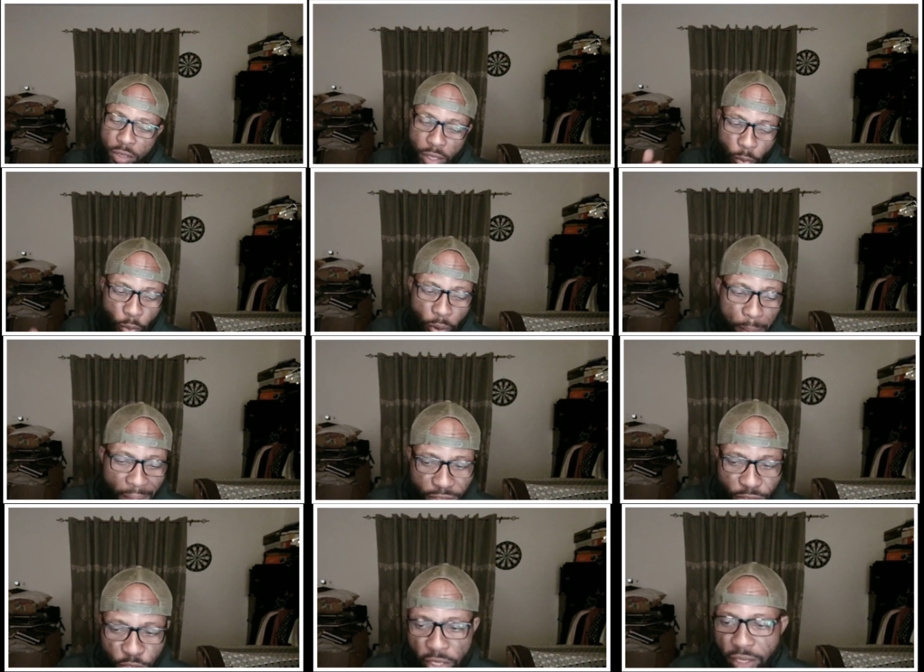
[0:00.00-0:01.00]
Today, we are
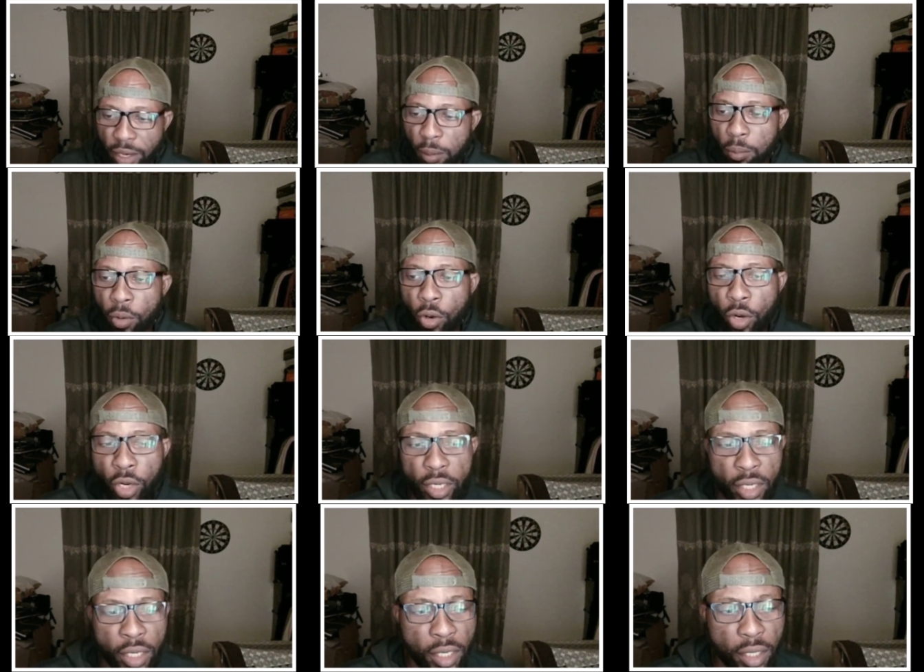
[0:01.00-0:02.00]
back to checking out
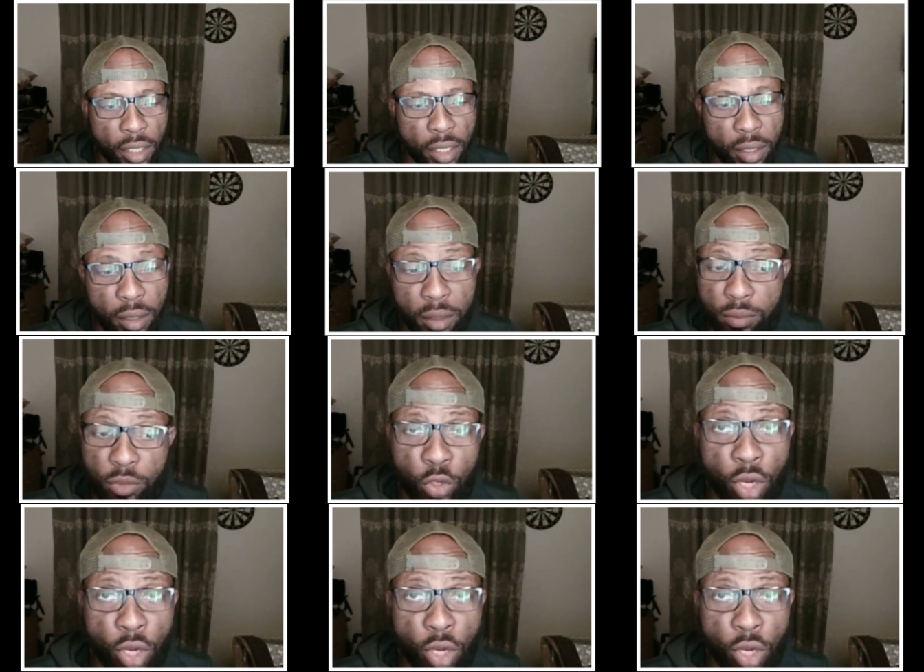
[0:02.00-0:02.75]
more, uh, you know,